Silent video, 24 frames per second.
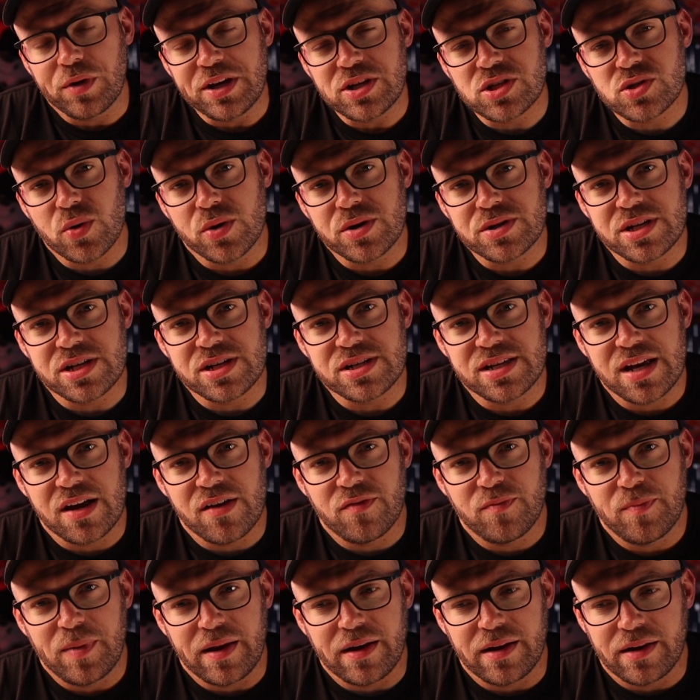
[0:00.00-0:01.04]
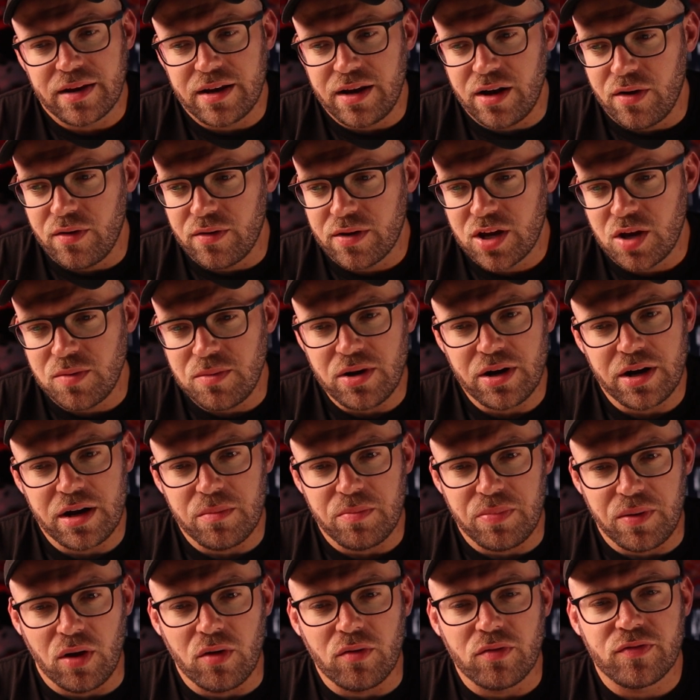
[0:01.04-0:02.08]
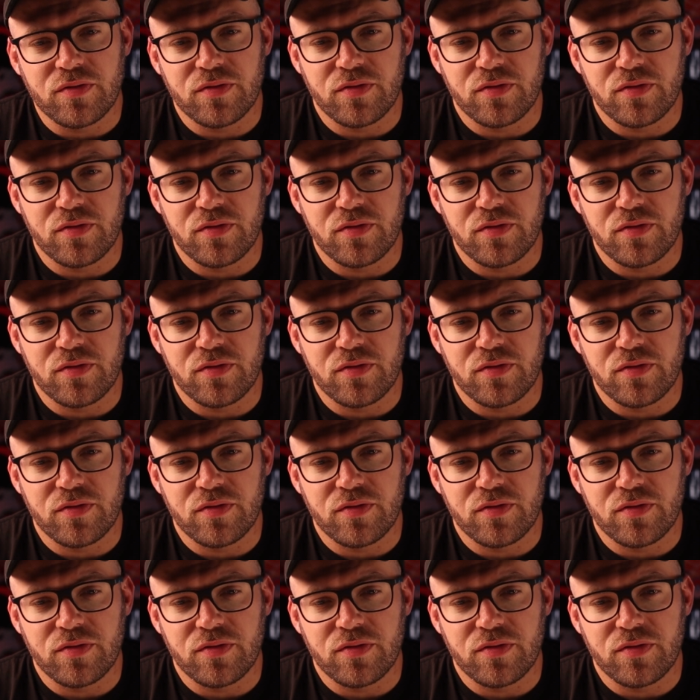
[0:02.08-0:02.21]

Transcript: resources that have been community built